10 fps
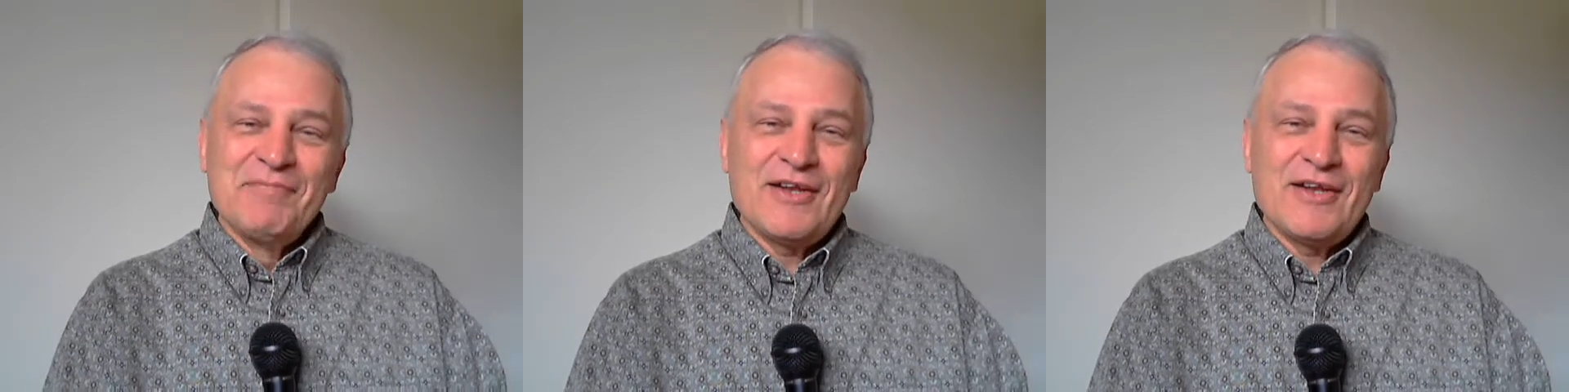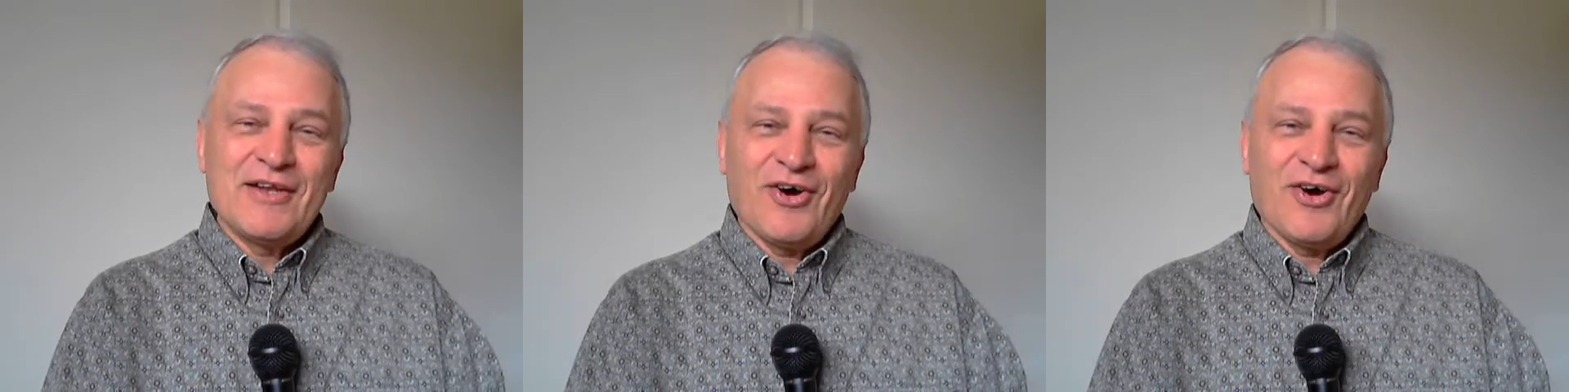And
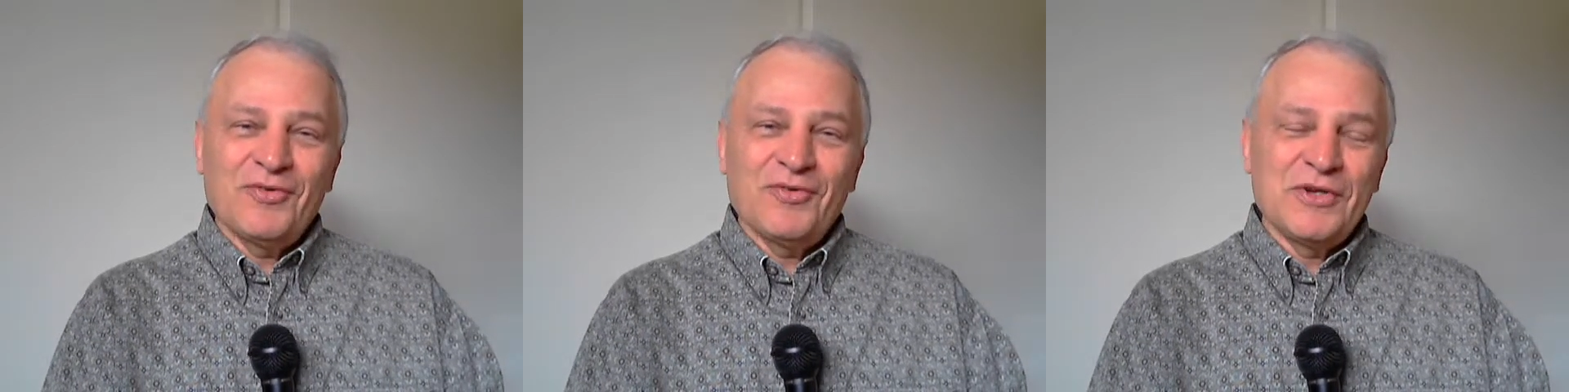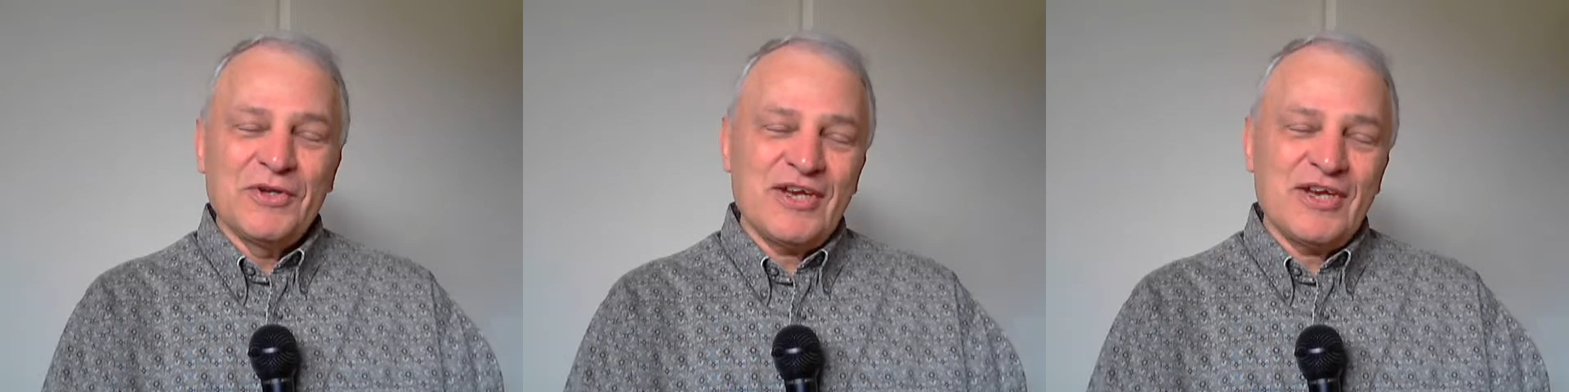so
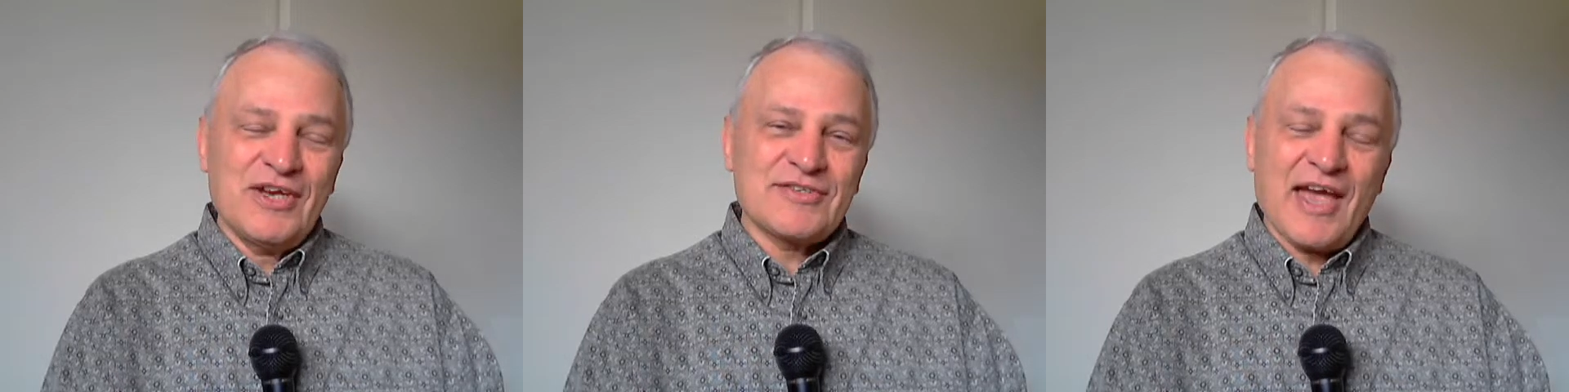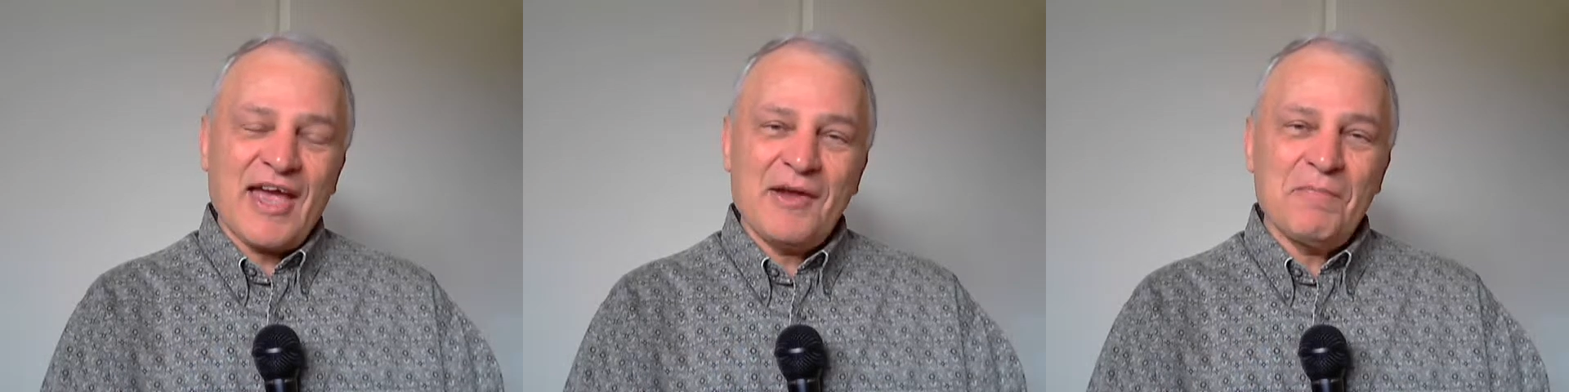when Jesus
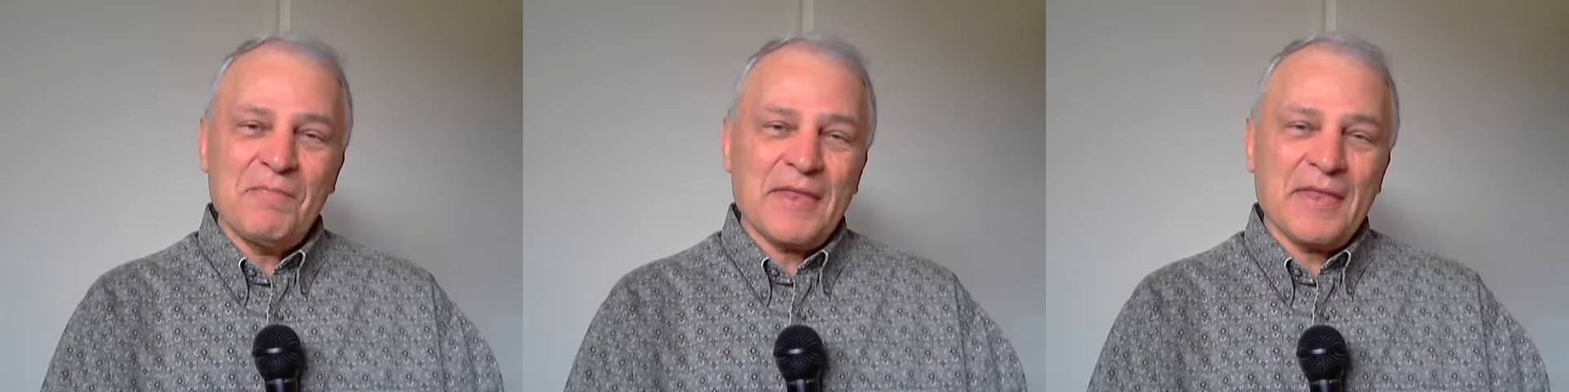came,